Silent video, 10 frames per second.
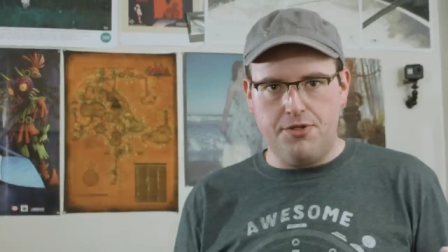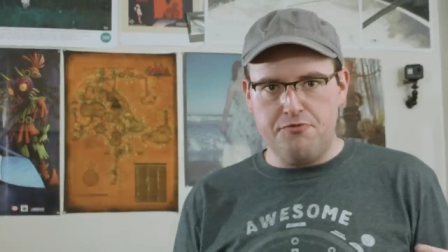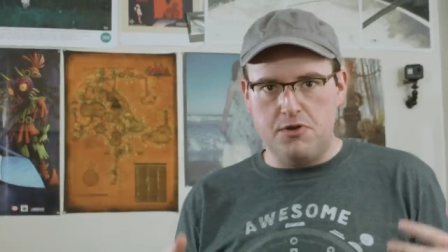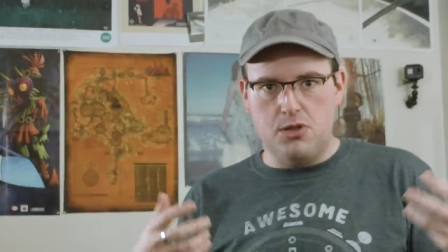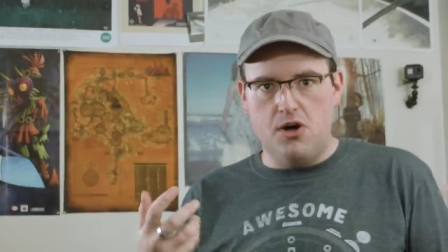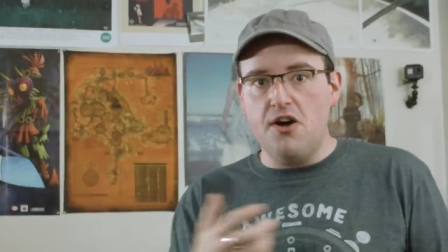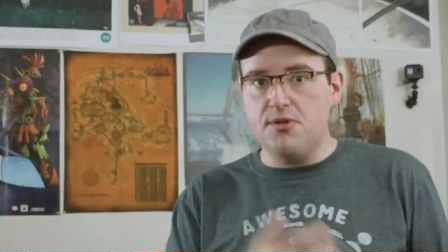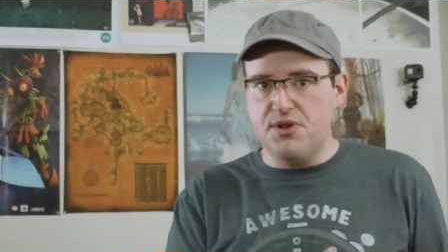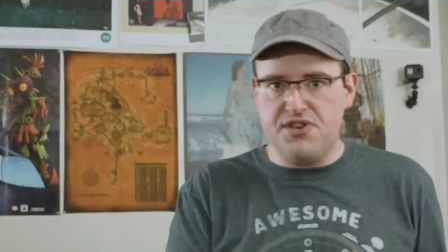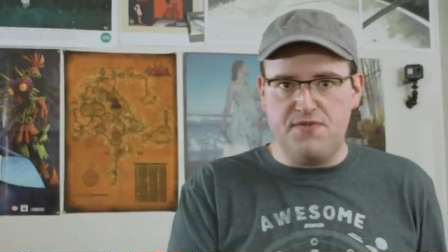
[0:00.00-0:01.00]
through a long
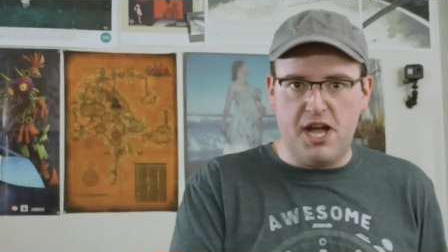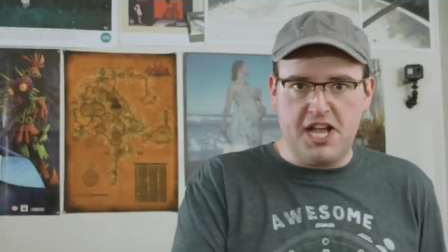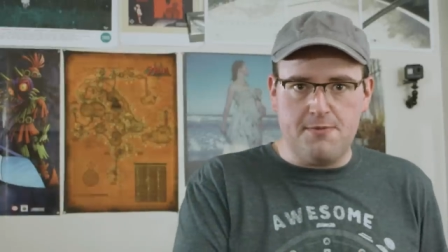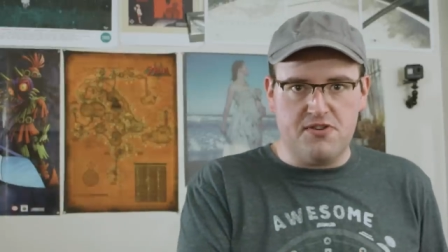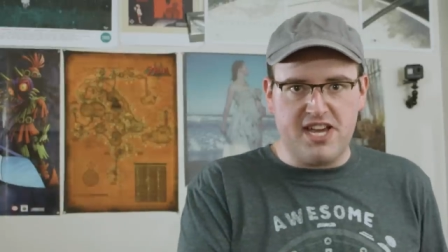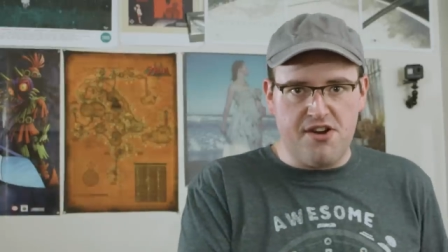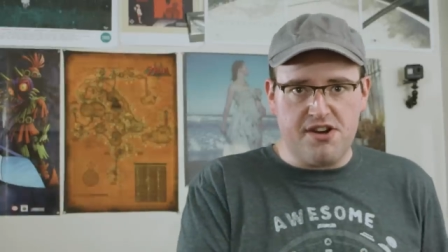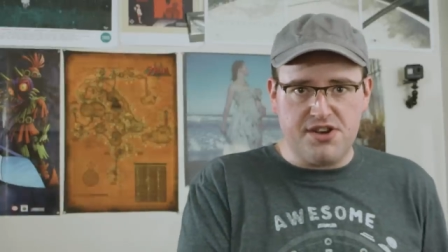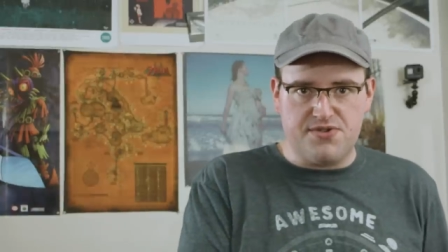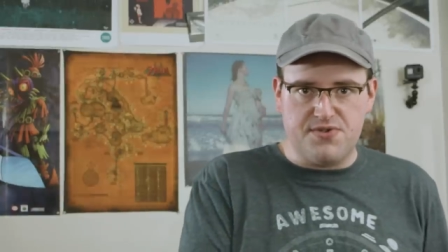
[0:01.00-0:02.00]
list of likable
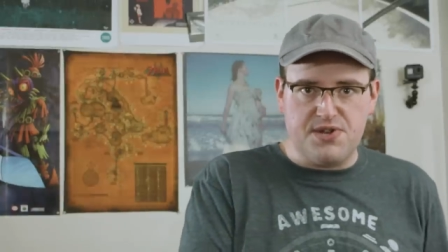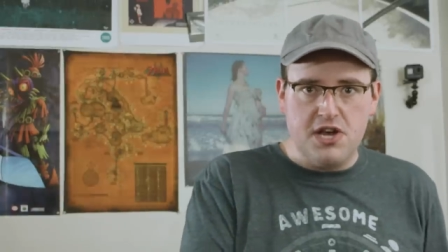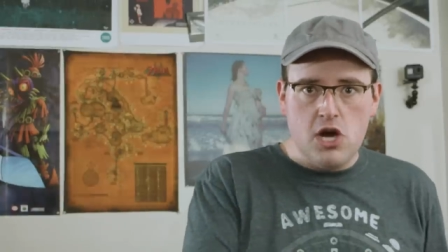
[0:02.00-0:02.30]
characters